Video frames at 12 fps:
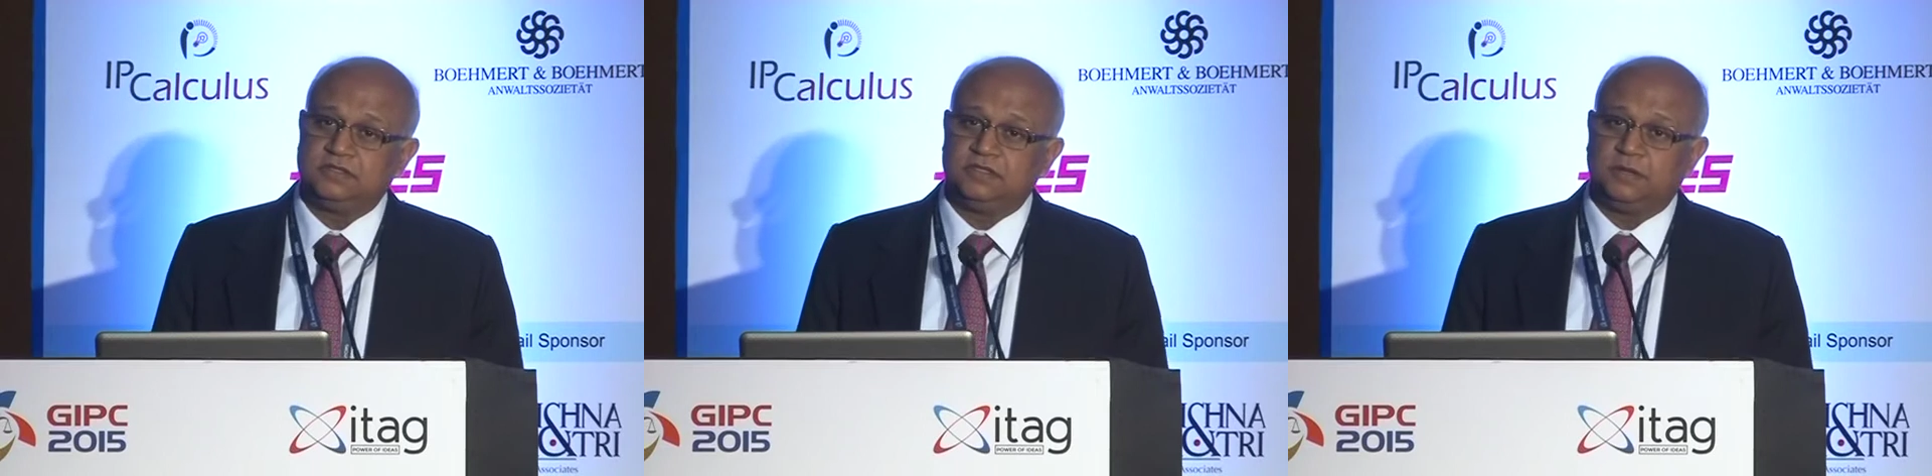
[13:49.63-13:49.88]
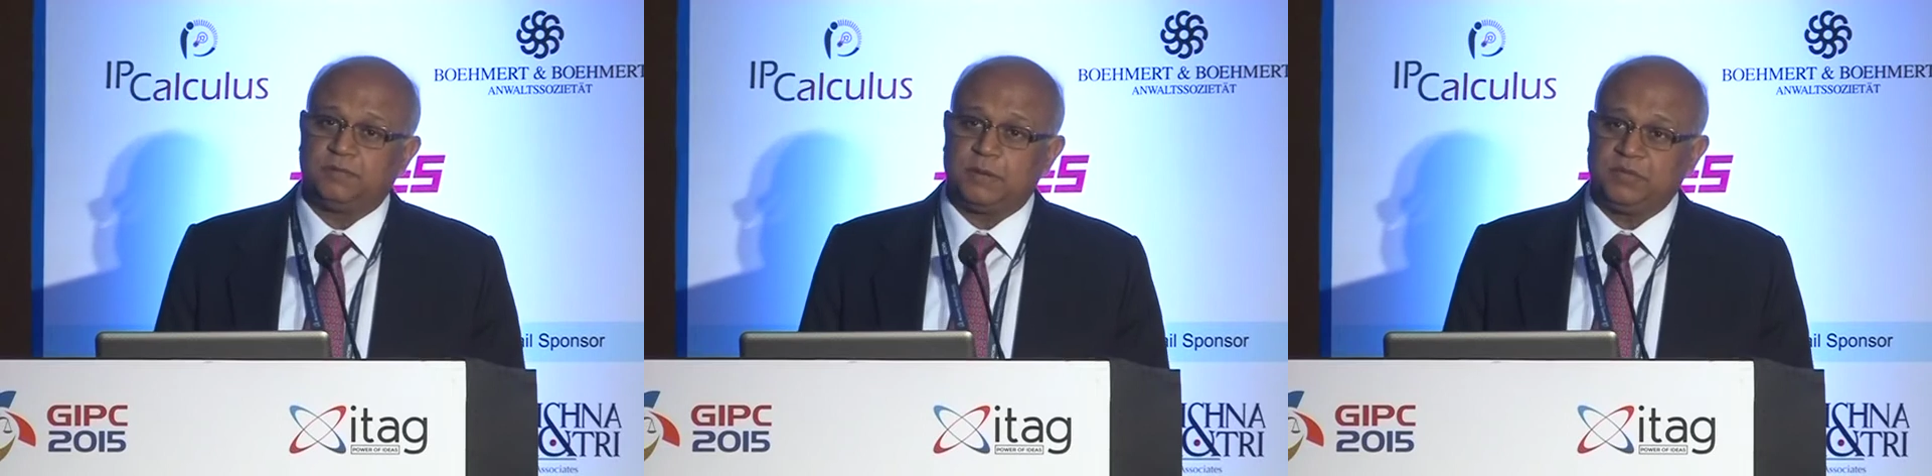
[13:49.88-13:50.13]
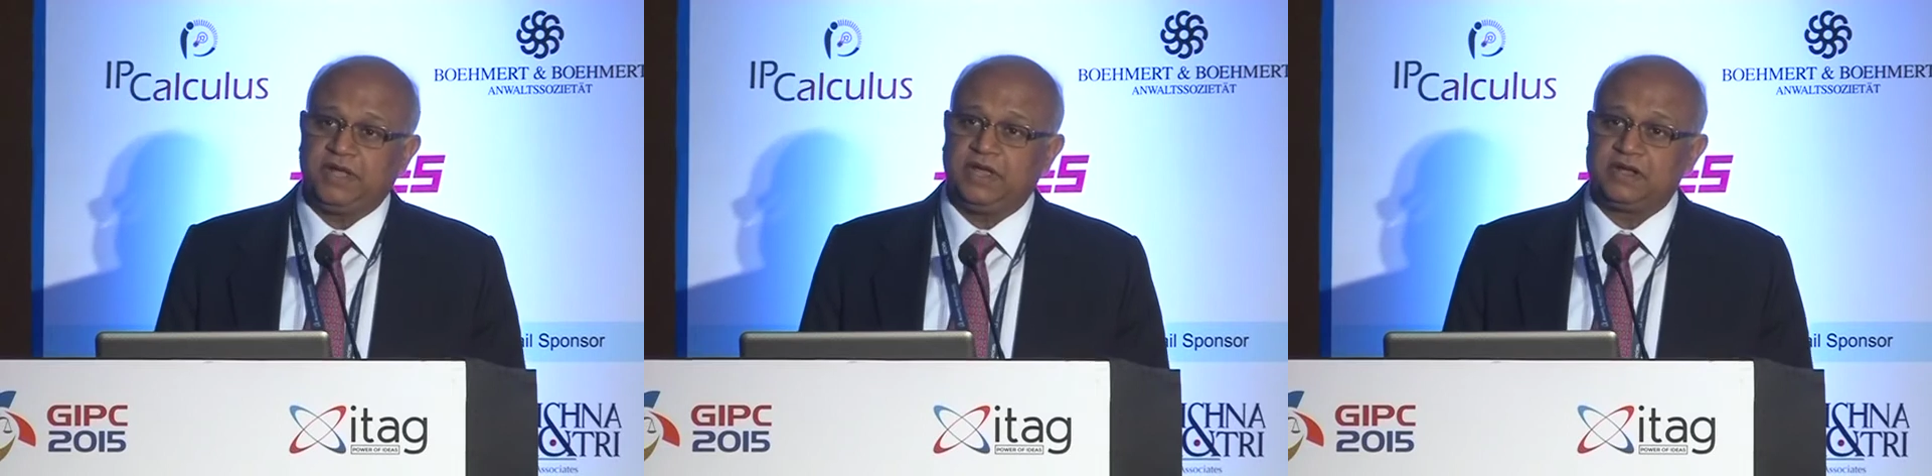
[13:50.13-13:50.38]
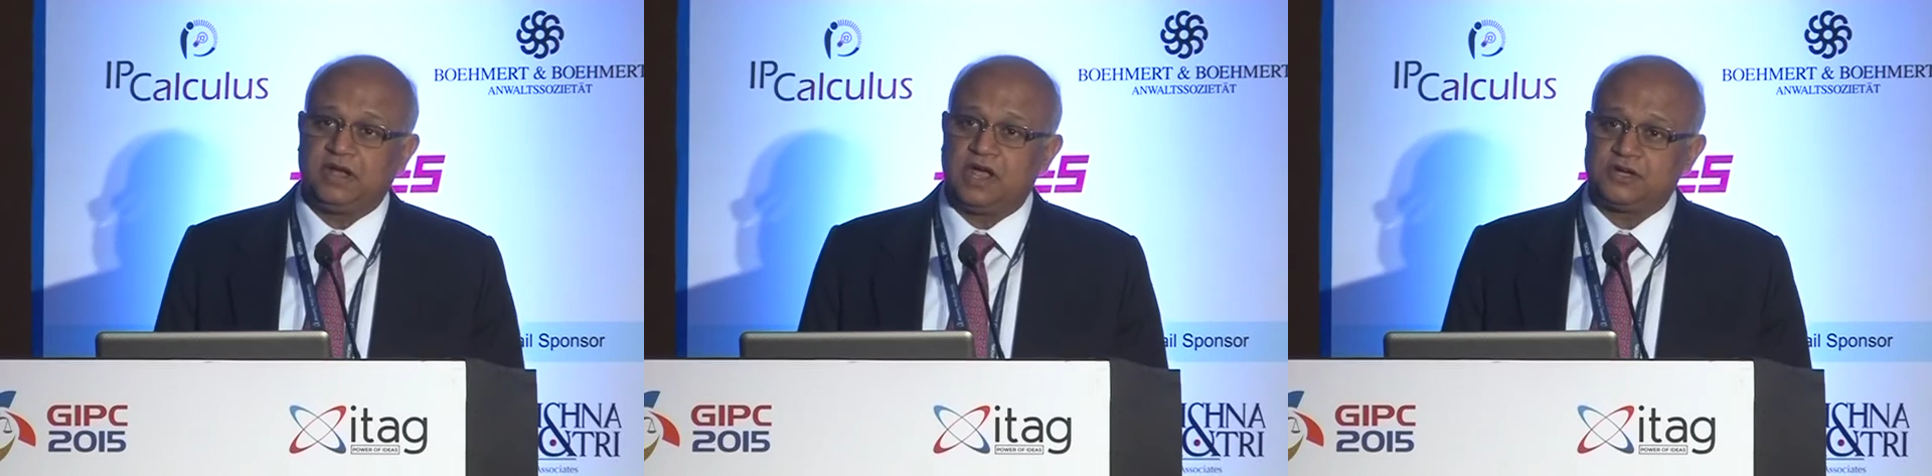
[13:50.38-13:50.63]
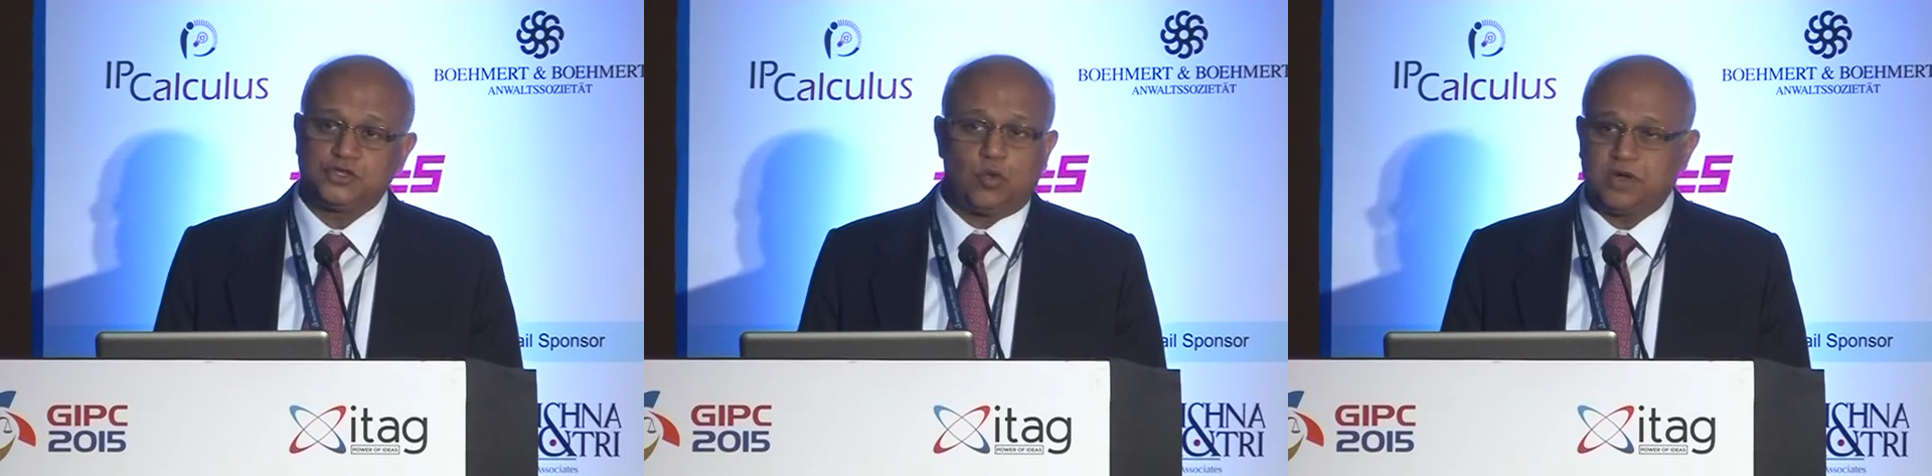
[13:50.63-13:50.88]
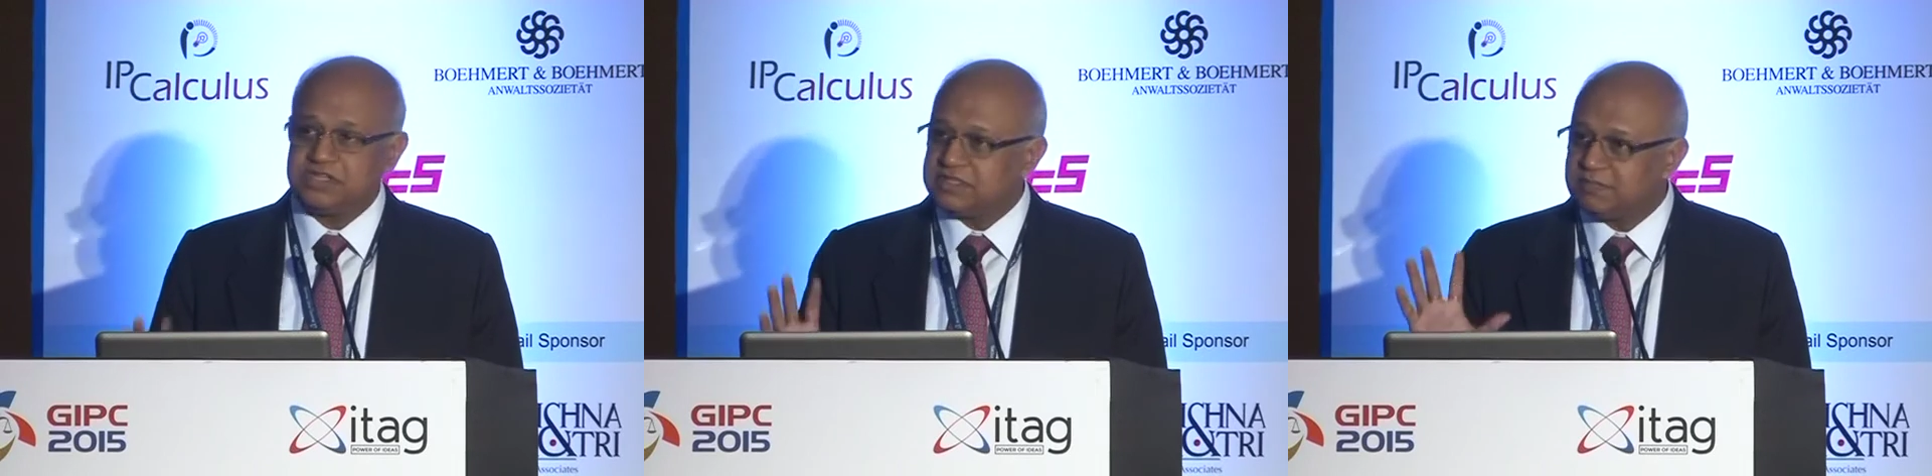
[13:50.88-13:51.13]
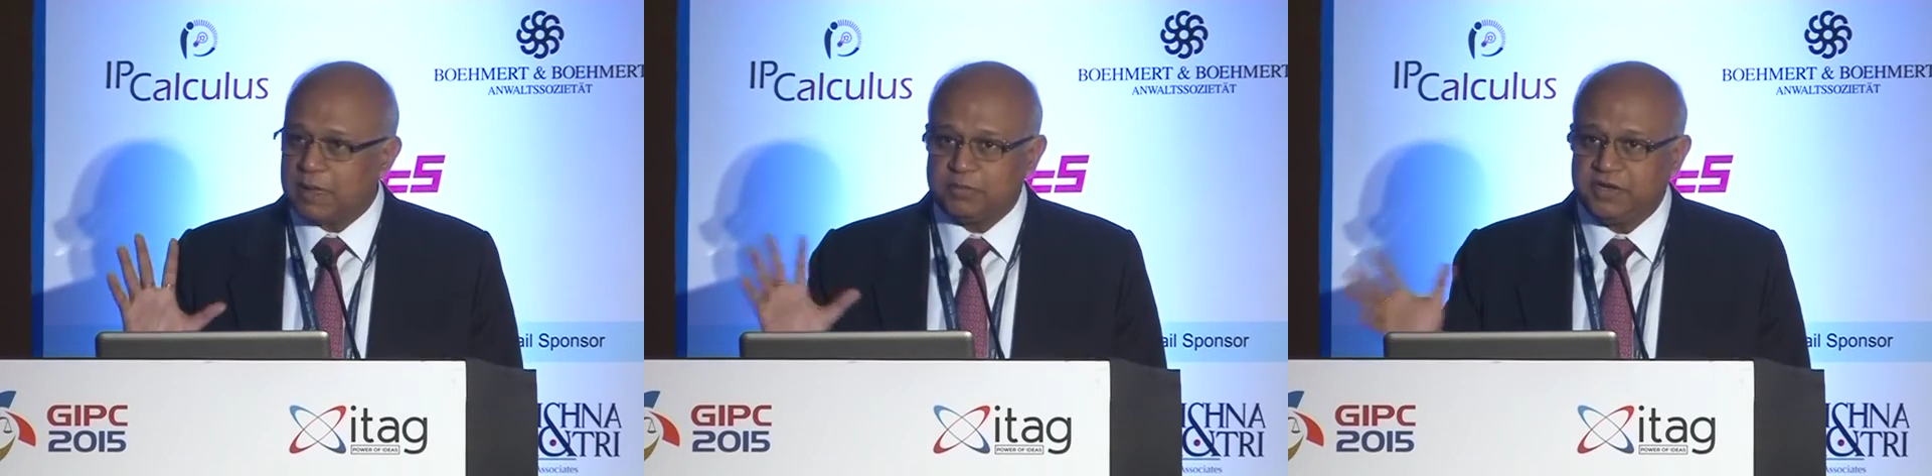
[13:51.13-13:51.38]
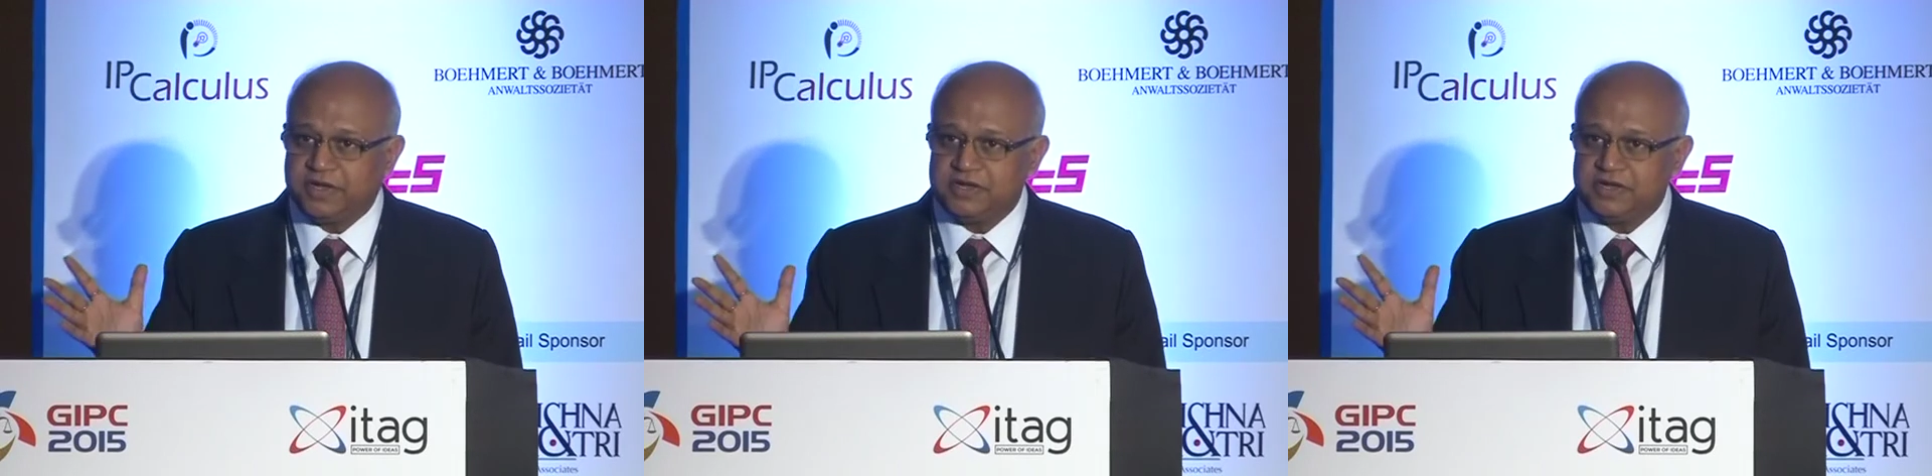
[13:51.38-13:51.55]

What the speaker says: The public at large. So what is the public